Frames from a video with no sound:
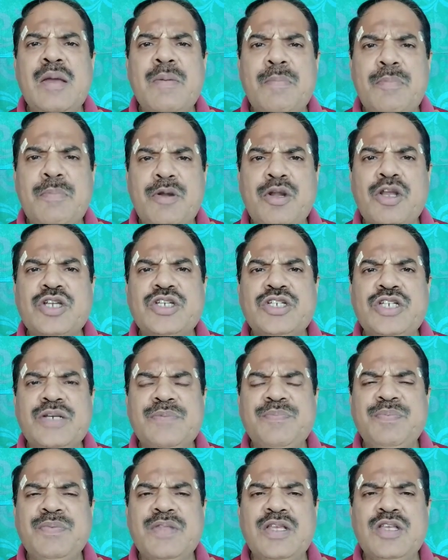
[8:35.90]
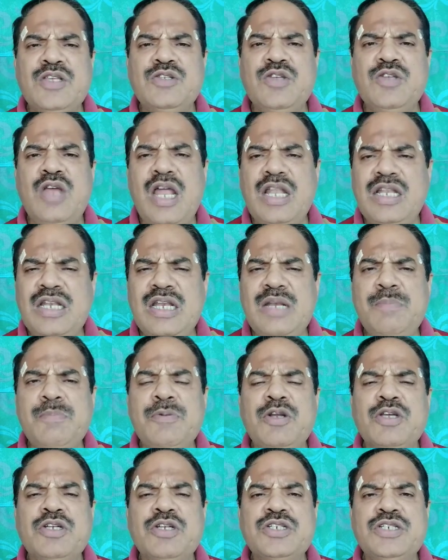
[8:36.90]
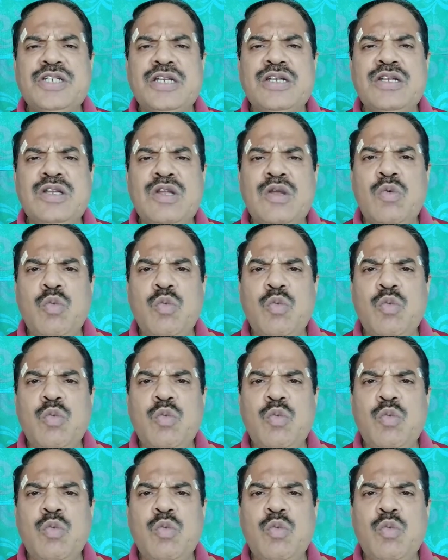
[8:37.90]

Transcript: production. So under production,